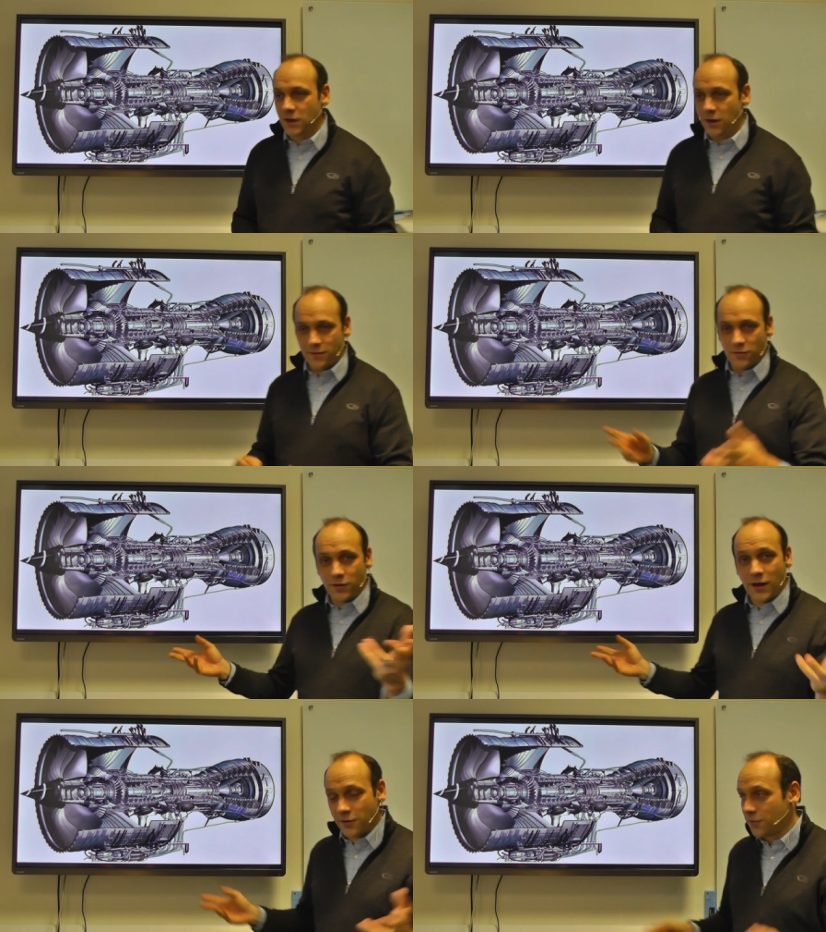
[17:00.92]
you know,
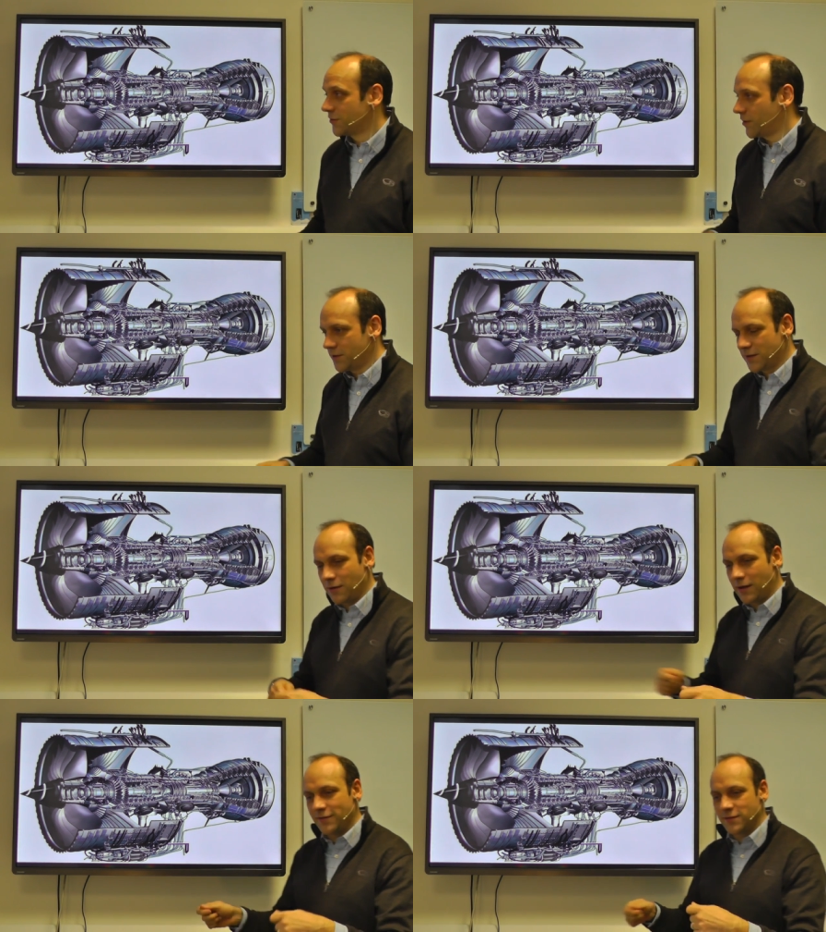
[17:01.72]
all like all structures,
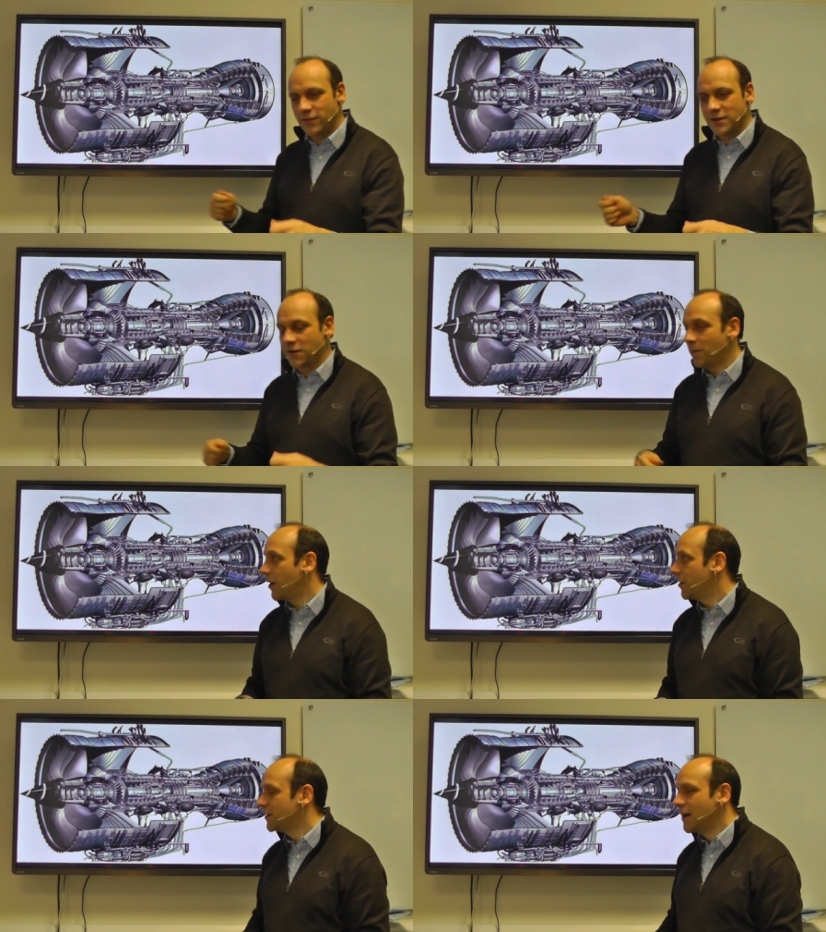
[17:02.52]
they'll have some resonant
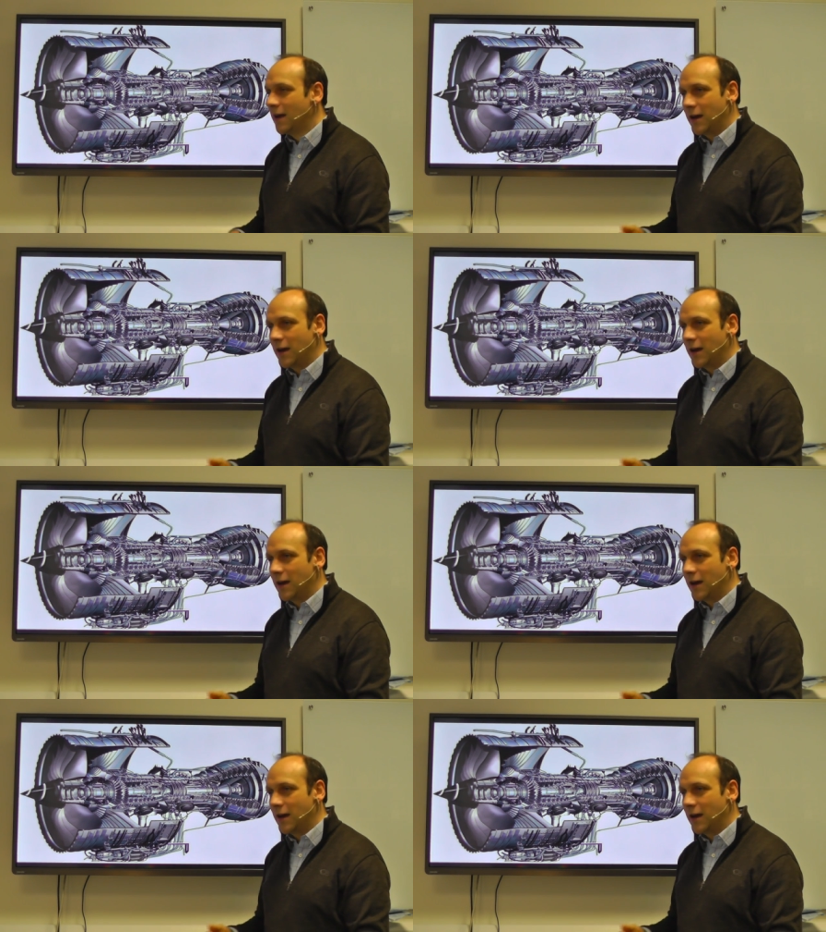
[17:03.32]
modes,